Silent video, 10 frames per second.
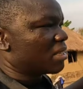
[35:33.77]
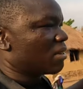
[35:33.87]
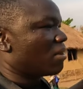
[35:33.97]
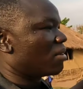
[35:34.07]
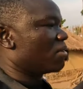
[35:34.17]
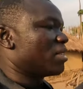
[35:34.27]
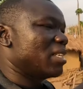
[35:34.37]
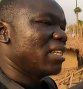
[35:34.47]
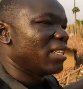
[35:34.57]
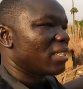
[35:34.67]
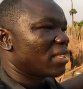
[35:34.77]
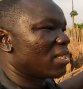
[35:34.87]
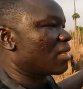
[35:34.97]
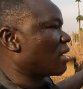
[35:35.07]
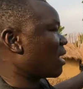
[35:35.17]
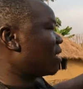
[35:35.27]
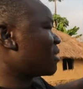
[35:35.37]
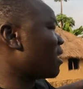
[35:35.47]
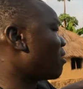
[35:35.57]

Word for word: So you see, it's like it's